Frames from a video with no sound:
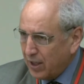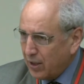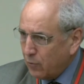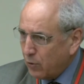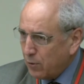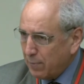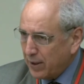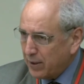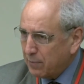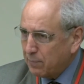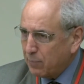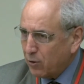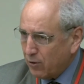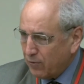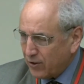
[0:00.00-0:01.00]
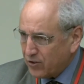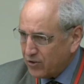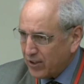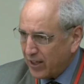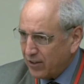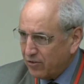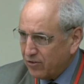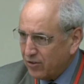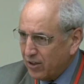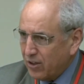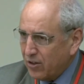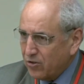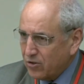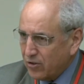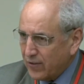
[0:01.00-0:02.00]
would make perfect sense,
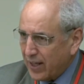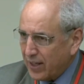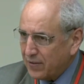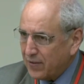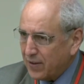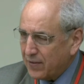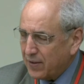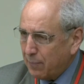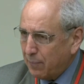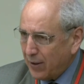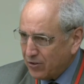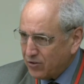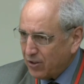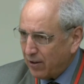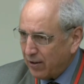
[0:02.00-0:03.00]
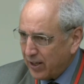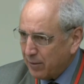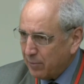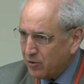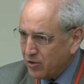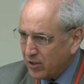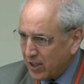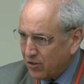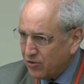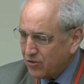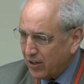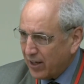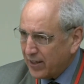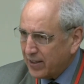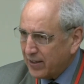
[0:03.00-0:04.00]
so that the best arguments on each
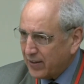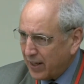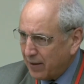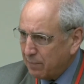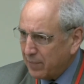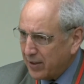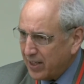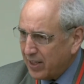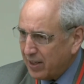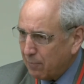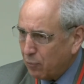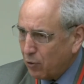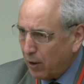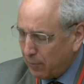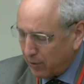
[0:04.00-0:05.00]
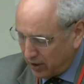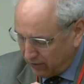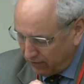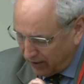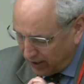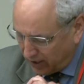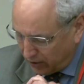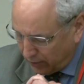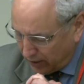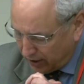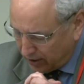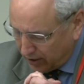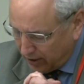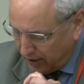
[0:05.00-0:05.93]
side can then be properly evaluated.